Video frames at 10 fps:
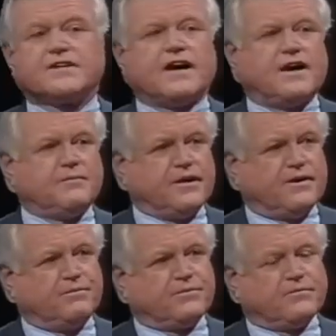time
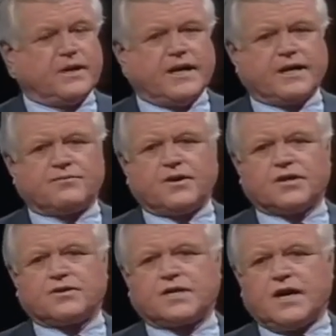here. We had a
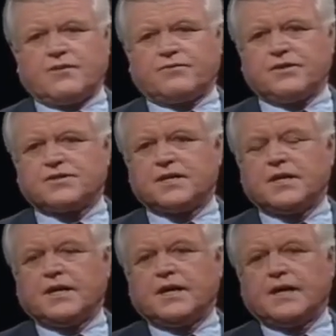very good conference
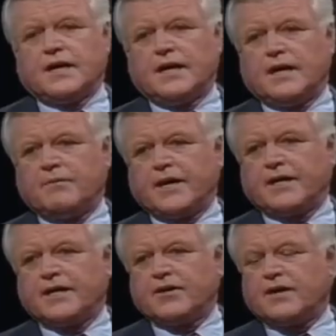about
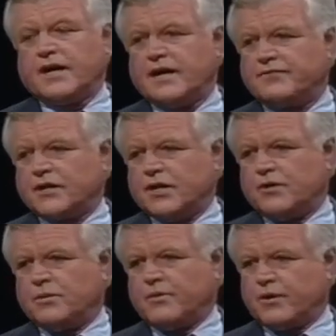a year and a half
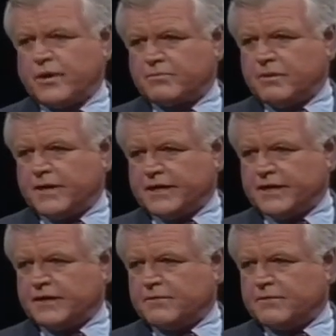ago when we were implementing the